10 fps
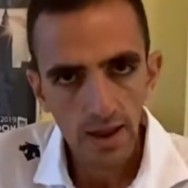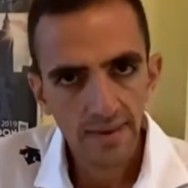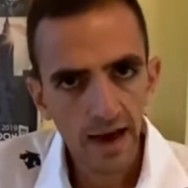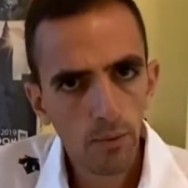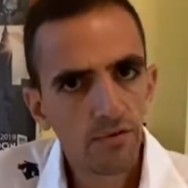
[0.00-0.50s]

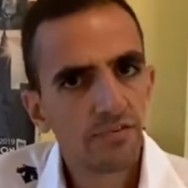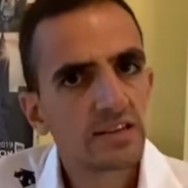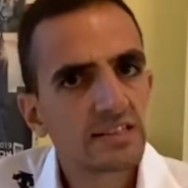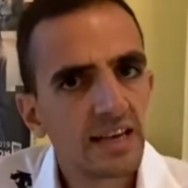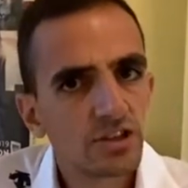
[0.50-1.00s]
Now with
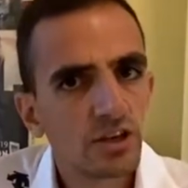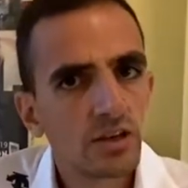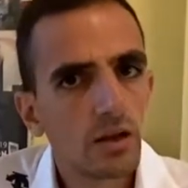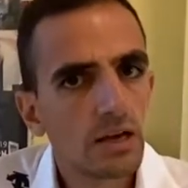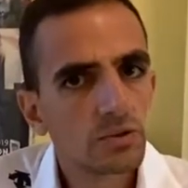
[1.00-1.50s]
this
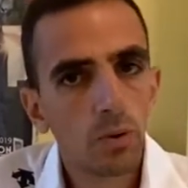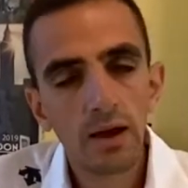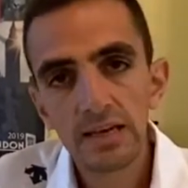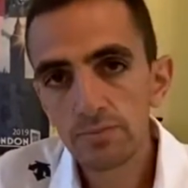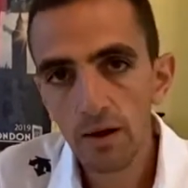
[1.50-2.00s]
session, it's what
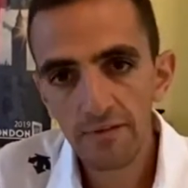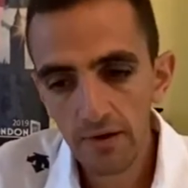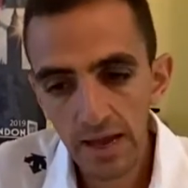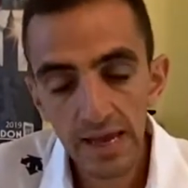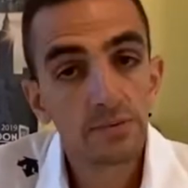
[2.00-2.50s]
it's my
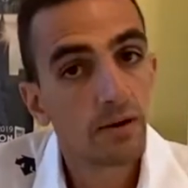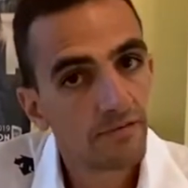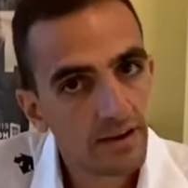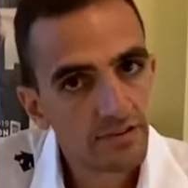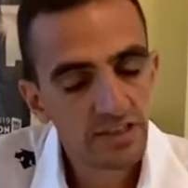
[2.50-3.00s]
it is my
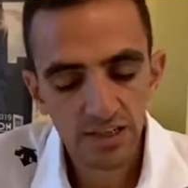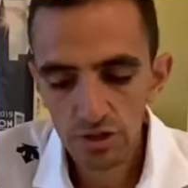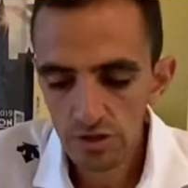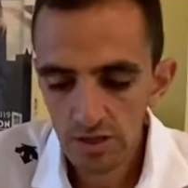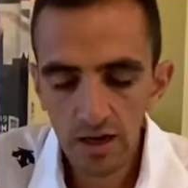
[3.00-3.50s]
favourite
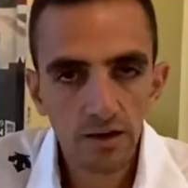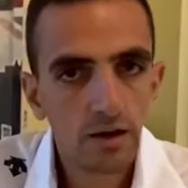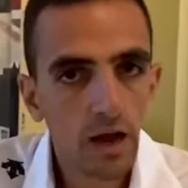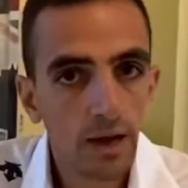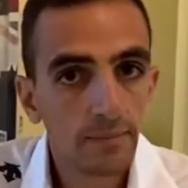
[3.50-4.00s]
session to go
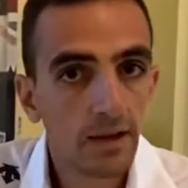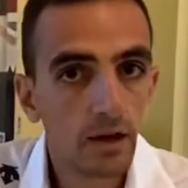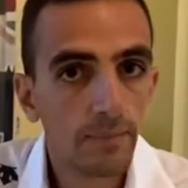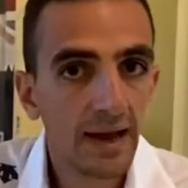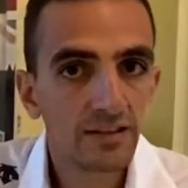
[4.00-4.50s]
um, go
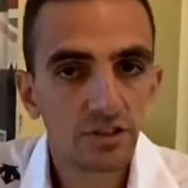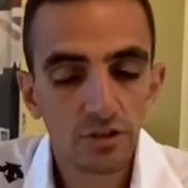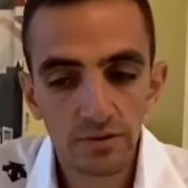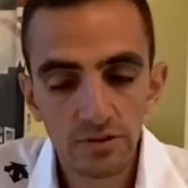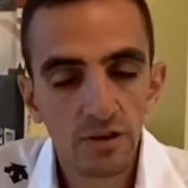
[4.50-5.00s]
back
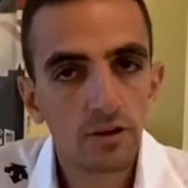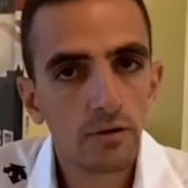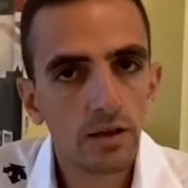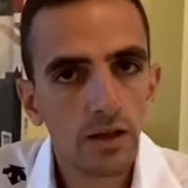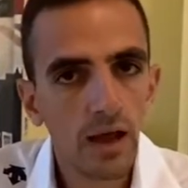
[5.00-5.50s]
to and
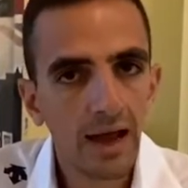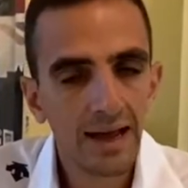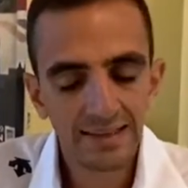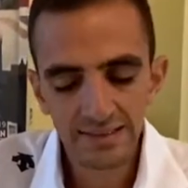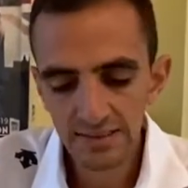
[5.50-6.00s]
do and.
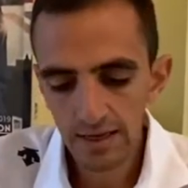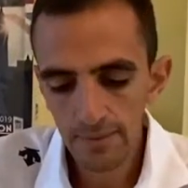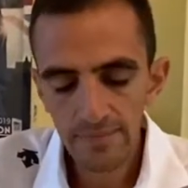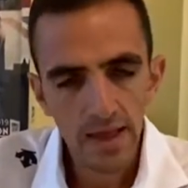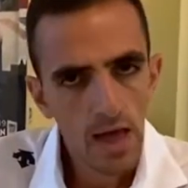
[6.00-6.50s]
and
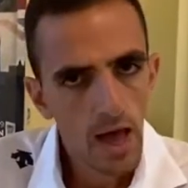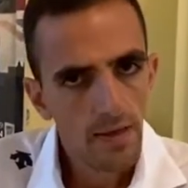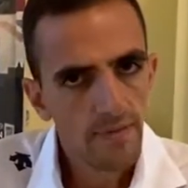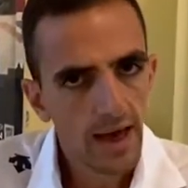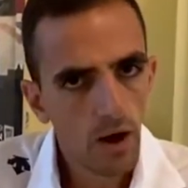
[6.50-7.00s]
um,
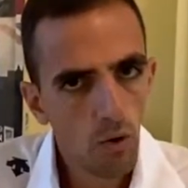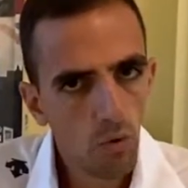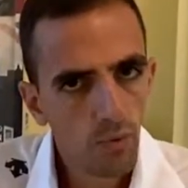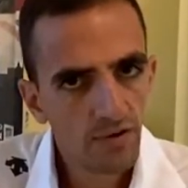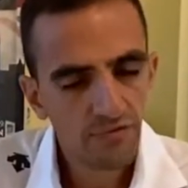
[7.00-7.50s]
now
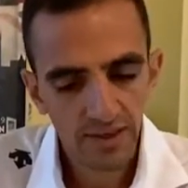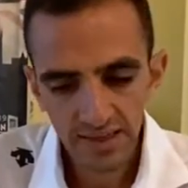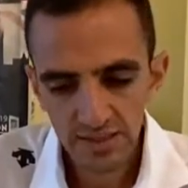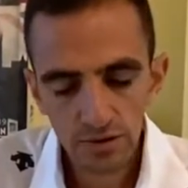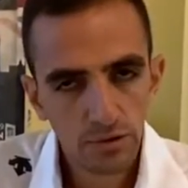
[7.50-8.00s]
with
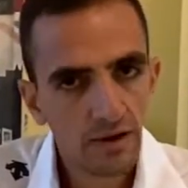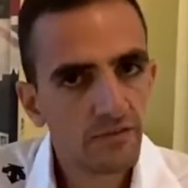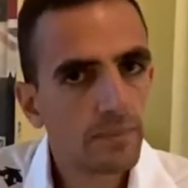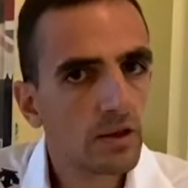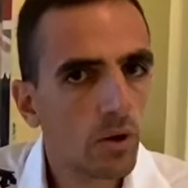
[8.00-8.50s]
this, you have to
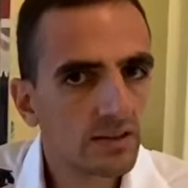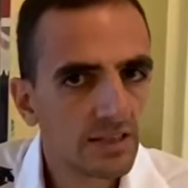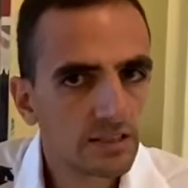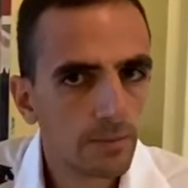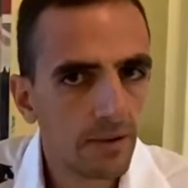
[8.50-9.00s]
be quite
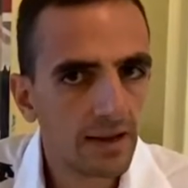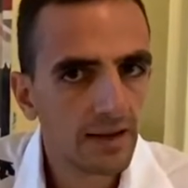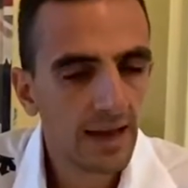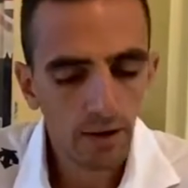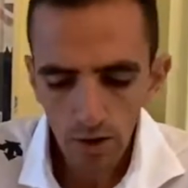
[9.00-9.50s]
disciplined.
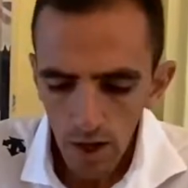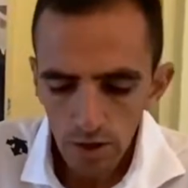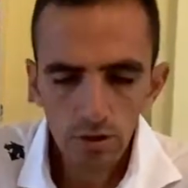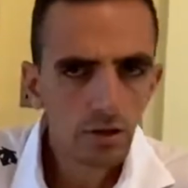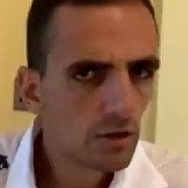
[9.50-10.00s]
Now
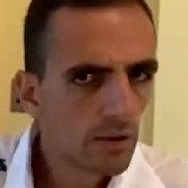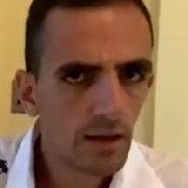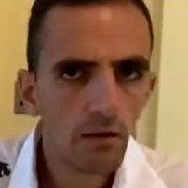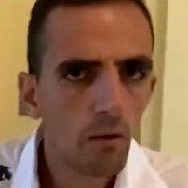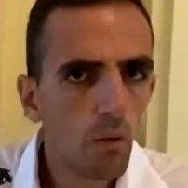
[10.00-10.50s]
you can do
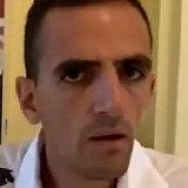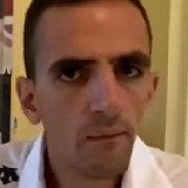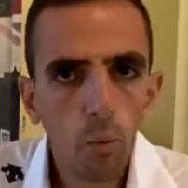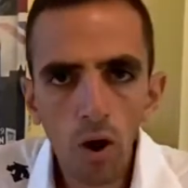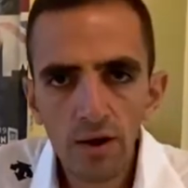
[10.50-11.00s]
it a
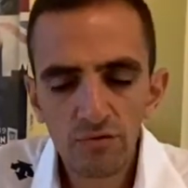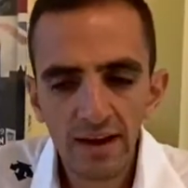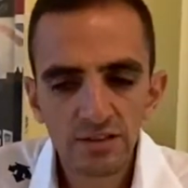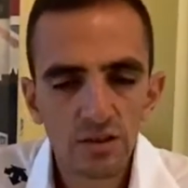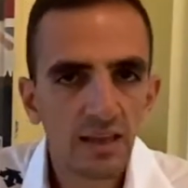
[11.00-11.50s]
wide
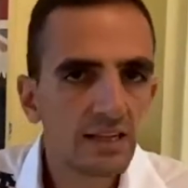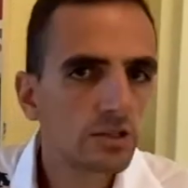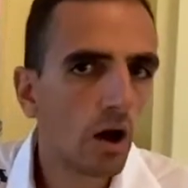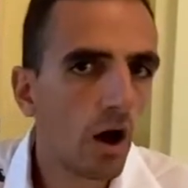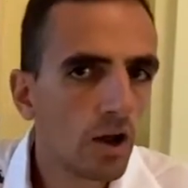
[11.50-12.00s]
range of things.
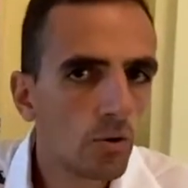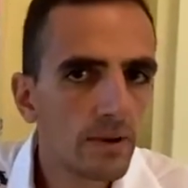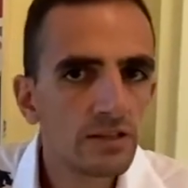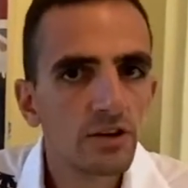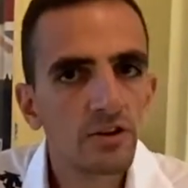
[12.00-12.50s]
Like I normally
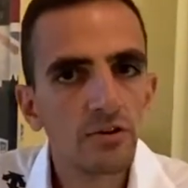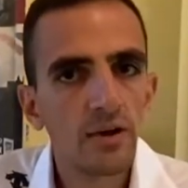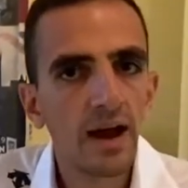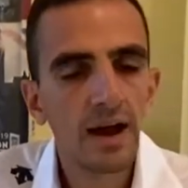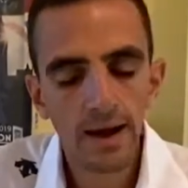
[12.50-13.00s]
do
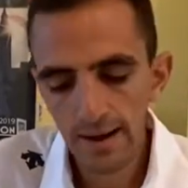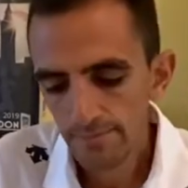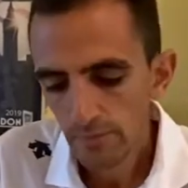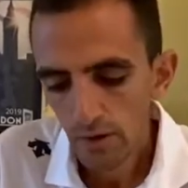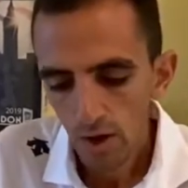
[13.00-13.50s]
uh,
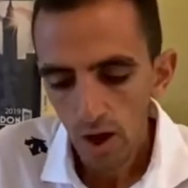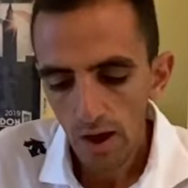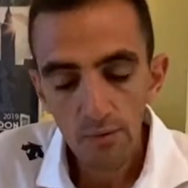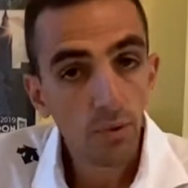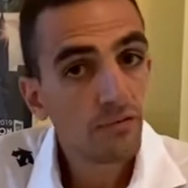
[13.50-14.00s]

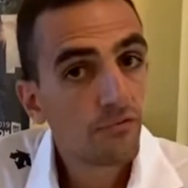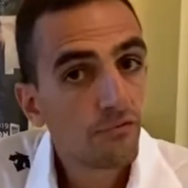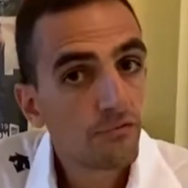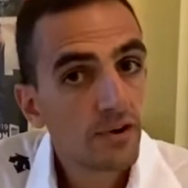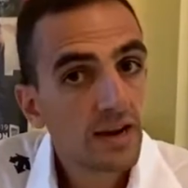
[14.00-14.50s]
with
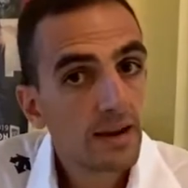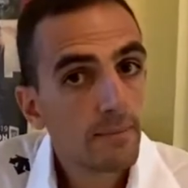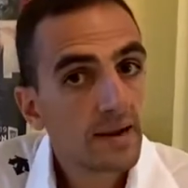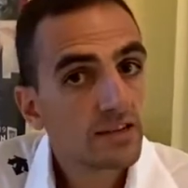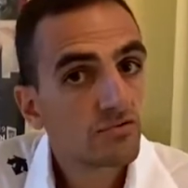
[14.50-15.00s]
three
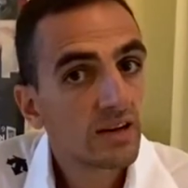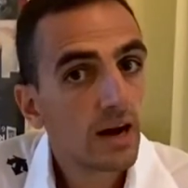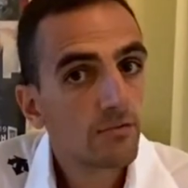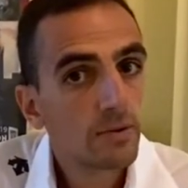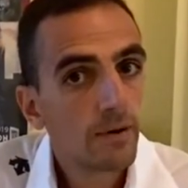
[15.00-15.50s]
minutes
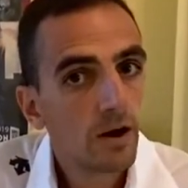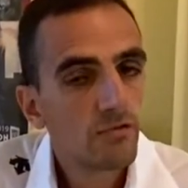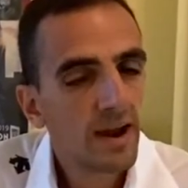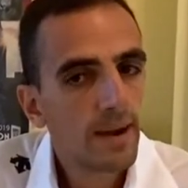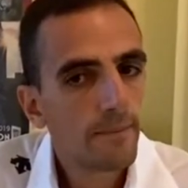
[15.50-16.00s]
recovery per
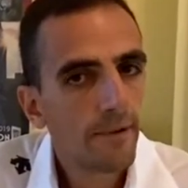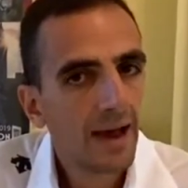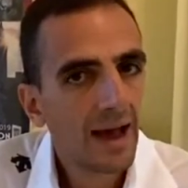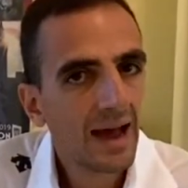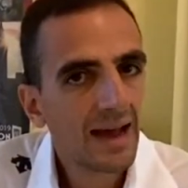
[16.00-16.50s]
rep,
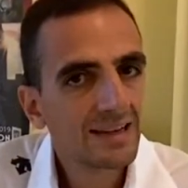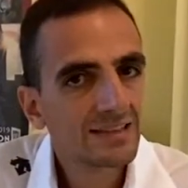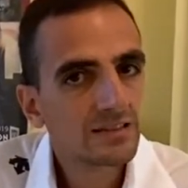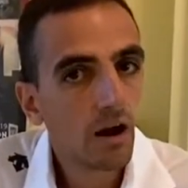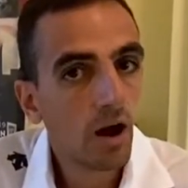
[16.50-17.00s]

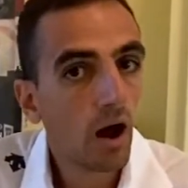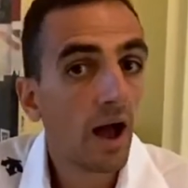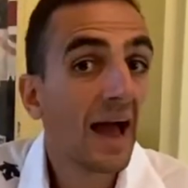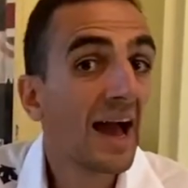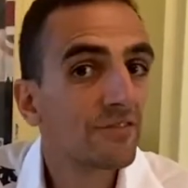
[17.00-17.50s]
and I, I
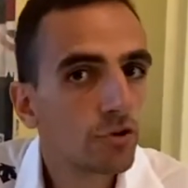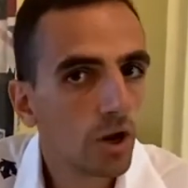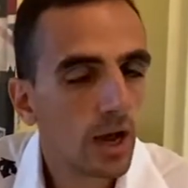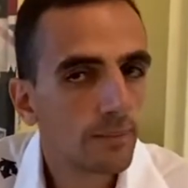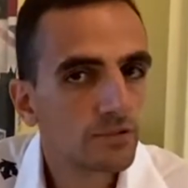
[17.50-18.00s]
have gone
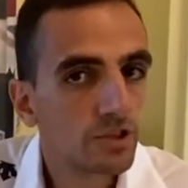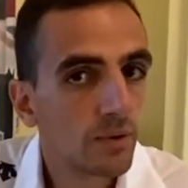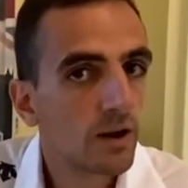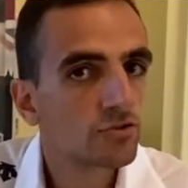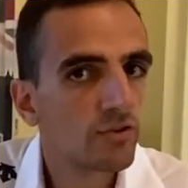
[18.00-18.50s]
up to when
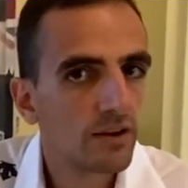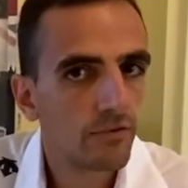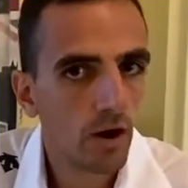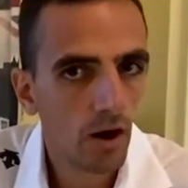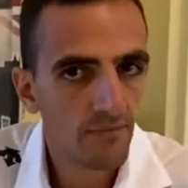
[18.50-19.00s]
I was training for
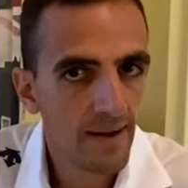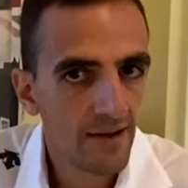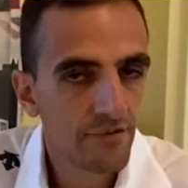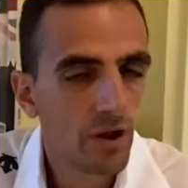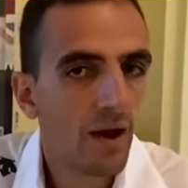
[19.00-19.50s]
half
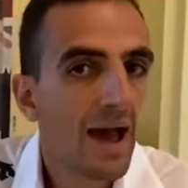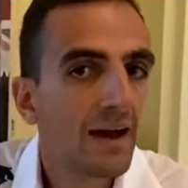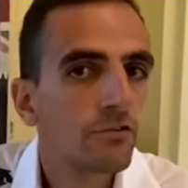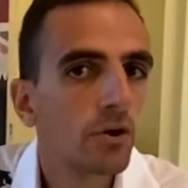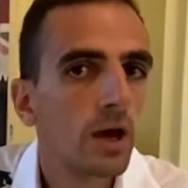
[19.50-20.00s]
marathon, I
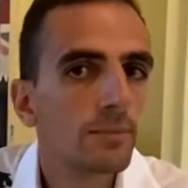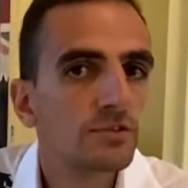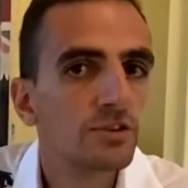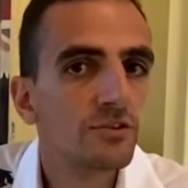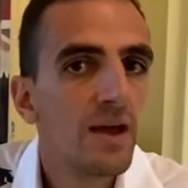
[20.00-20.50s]
have gone up
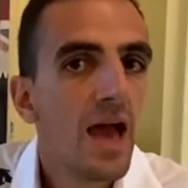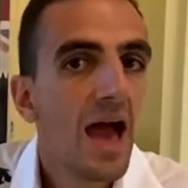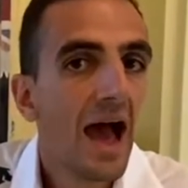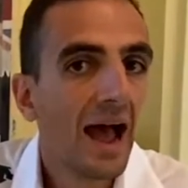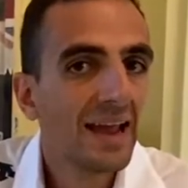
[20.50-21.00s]
to
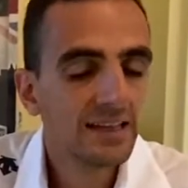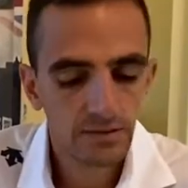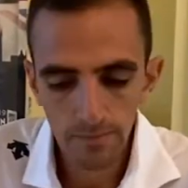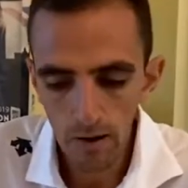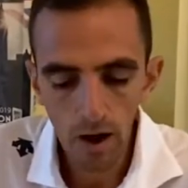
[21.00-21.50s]
eight
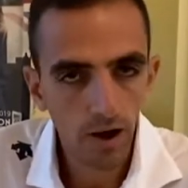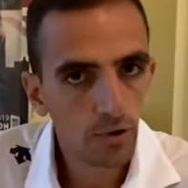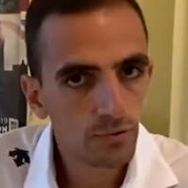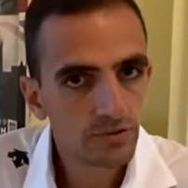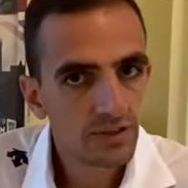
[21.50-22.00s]

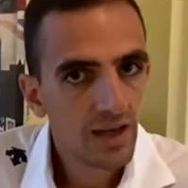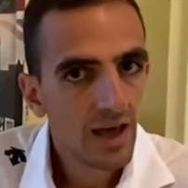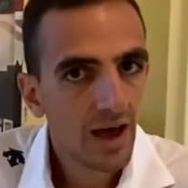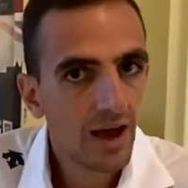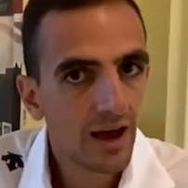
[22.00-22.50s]
miles
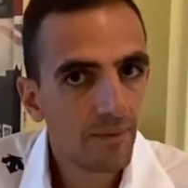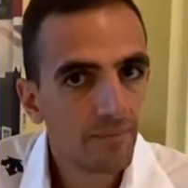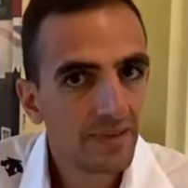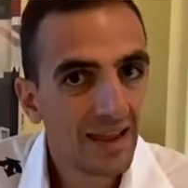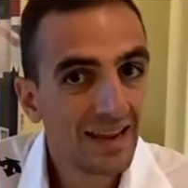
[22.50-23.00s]

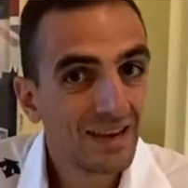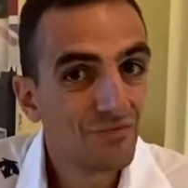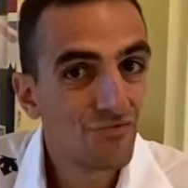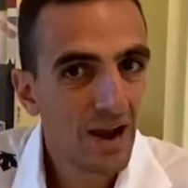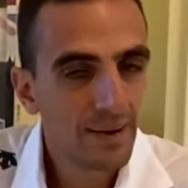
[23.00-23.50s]
um,
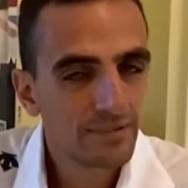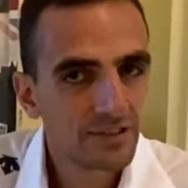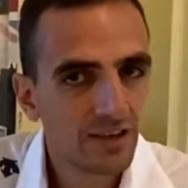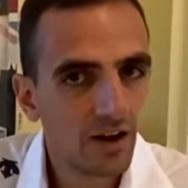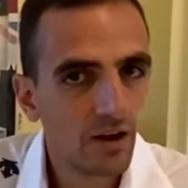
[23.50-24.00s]
in reps,
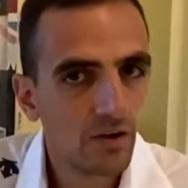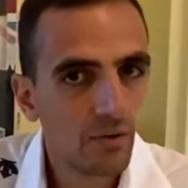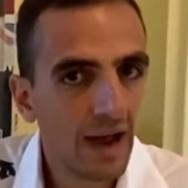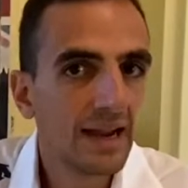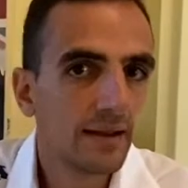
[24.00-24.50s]
so
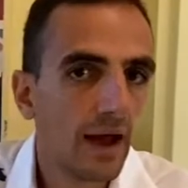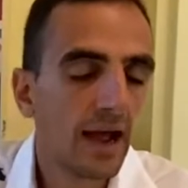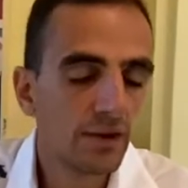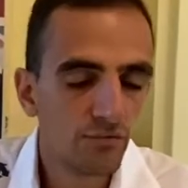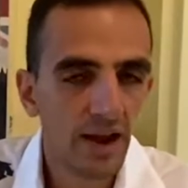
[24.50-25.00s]
eight
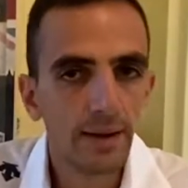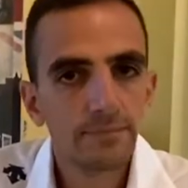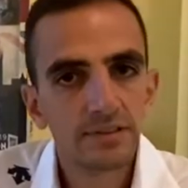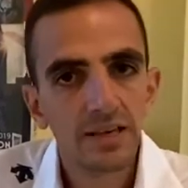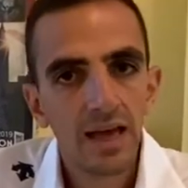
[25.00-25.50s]
eight
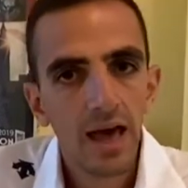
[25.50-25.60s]
reps.